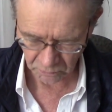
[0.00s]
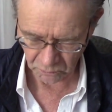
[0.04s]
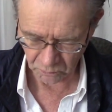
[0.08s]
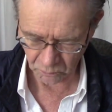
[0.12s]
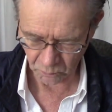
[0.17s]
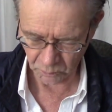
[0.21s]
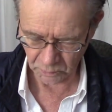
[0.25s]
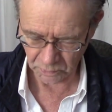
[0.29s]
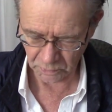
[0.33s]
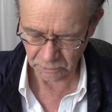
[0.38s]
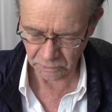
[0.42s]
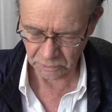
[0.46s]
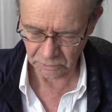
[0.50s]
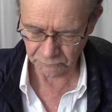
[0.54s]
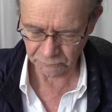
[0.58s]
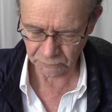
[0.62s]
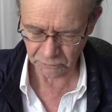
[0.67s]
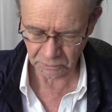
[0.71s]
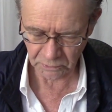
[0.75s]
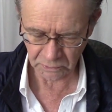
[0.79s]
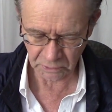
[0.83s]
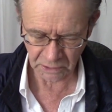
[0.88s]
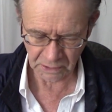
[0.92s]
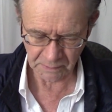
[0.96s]
where
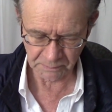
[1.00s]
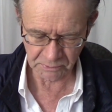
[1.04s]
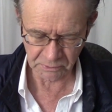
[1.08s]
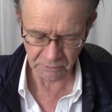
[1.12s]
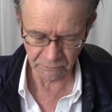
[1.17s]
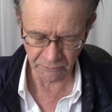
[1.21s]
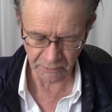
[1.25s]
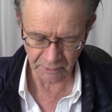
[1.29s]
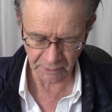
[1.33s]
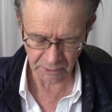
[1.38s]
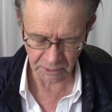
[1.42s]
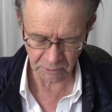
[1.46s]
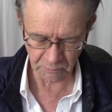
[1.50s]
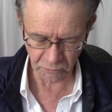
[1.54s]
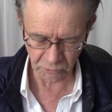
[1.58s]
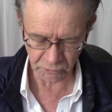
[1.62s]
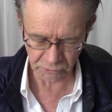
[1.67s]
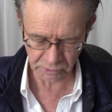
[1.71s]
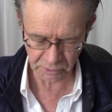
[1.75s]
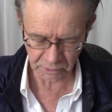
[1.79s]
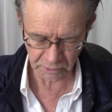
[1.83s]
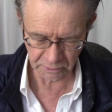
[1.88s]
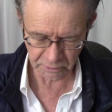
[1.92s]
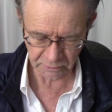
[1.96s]
different types of
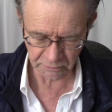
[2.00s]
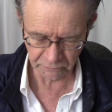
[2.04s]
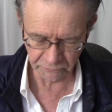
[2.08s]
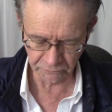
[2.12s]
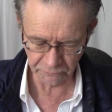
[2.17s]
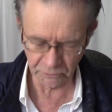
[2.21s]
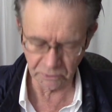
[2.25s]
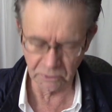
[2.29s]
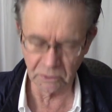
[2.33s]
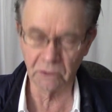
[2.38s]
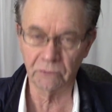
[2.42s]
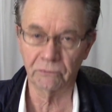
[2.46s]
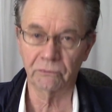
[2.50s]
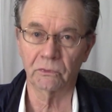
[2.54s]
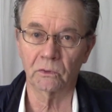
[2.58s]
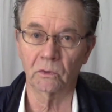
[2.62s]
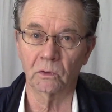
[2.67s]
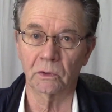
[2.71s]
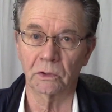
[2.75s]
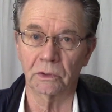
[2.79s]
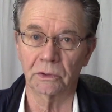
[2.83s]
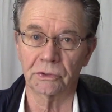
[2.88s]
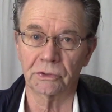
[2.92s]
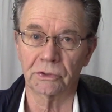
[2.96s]
animals live in a
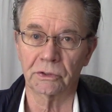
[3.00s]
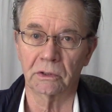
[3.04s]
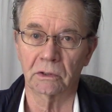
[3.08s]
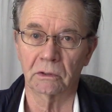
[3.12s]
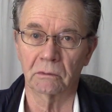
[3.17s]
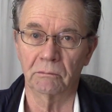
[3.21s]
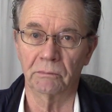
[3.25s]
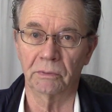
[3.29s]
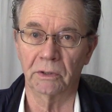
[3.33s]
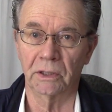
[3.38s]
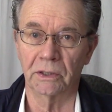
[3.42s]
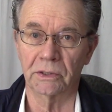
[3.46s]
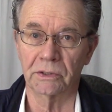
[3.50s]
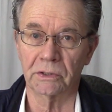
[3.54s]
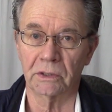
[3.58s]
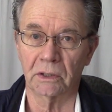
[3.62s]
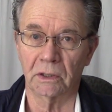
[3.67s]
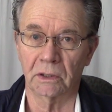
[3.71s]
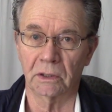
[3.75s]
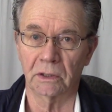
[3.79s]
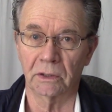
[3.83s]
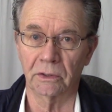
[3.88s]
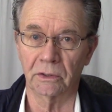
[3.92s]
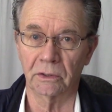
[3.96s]
forest based
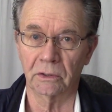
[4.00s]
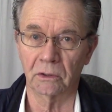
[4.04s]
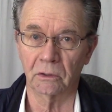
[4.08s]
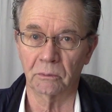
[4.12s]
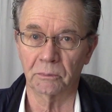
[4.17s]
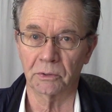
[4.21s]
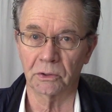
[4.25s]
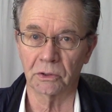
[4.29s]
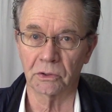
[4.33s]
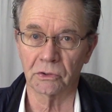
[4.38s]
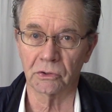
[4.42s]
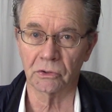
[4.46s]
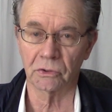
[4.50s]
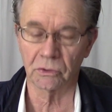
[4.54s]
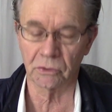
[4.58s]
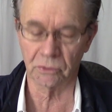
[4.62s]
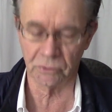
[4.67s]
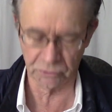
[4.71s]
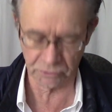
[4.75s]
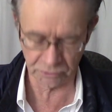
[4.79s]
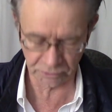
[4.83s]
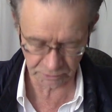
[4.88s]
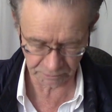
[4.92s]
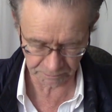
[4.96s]
on their
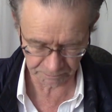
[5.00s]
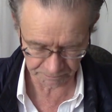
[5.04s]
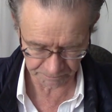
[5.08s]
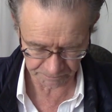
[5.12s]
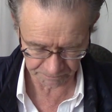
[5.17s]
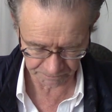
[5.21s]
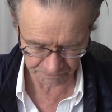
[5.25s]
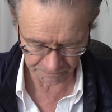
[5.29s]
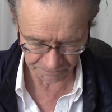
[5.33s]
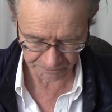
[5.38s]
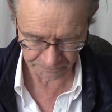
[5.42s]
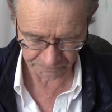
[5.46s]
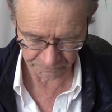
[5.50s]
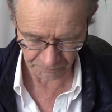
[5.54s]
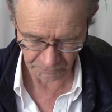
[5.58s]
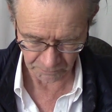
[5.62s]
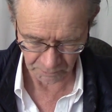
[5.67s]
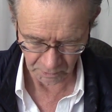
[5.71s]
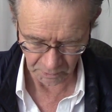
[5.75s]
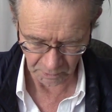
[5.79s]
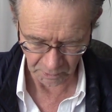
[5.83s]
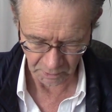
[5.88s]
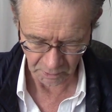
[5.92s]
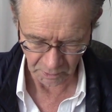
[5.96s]
pictures.
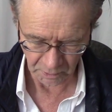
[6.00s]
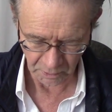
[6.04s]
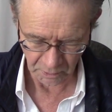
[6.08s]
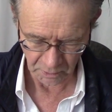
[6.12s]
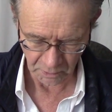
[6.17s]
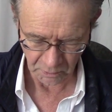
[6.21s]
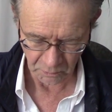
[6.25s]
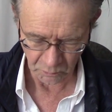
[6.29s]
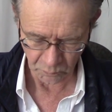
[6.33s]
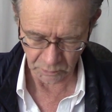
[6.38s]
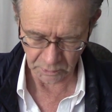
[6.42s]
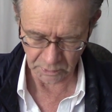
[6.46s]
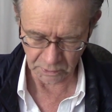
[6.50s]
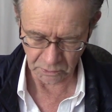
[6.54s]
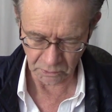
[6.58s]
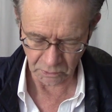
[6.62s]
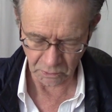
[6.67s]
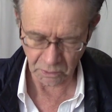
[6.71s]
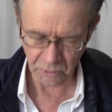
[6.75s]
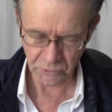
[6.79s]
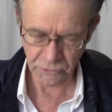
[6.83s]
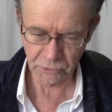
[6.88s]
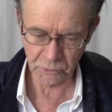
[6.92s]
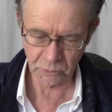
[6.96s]
We can
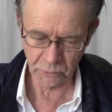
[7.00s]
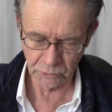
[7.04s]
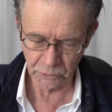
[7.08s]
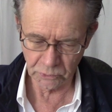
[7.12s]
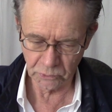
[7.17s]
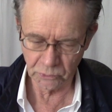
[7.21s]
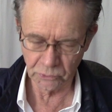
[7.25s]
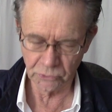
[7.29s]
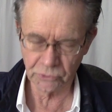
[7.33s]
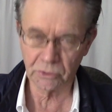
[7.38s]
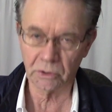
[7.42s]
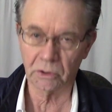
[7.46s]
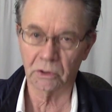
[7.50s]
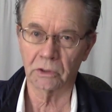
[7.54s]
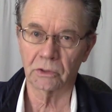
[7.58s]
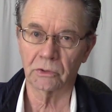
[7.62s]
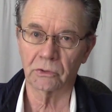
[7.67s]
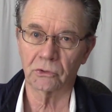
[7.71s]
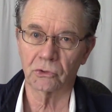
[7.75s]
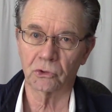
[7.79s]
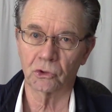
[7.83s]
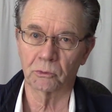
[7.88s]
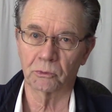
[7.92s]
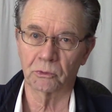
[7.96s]
also use
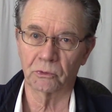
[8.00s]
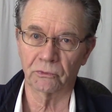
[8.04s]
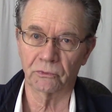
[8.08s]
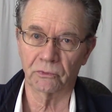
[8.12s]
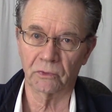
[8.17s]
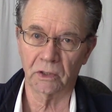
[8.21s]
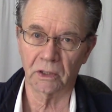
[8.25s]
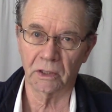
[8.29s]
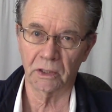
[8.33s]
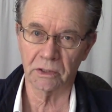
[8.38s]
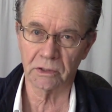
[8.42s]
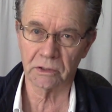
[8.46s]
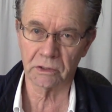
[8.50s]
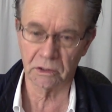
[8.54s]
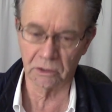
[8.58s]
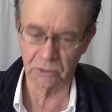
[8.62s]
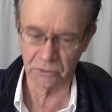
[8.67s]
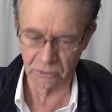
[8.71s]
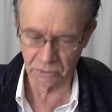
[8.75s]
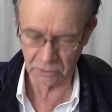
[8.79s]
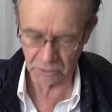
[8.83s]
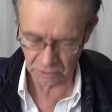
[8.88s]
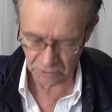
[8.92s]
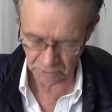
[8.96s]
unsupervised
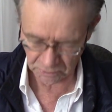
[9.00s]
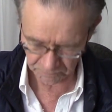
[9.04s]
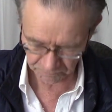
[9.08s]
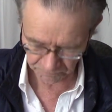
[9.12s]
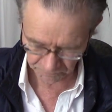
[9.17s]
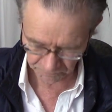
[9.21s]
learning